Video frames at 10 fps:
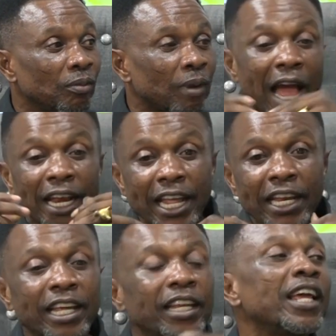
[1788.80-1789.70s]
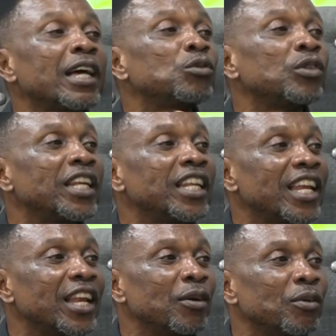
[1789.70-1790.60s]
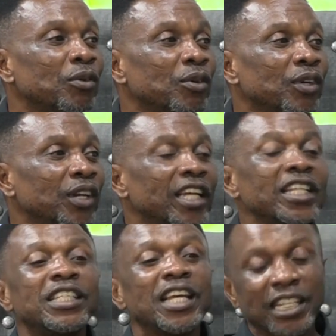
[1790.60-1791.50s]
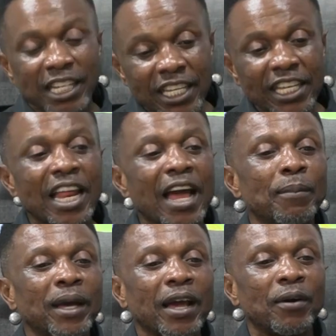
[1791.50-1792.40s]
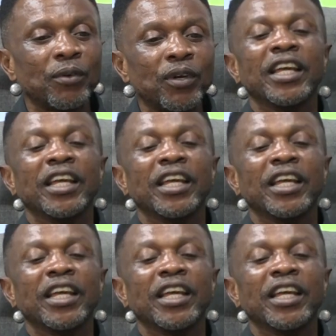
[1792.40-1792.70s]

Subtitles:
aden ye de ya to ye de na ego enti ye de ni nyina be kan ho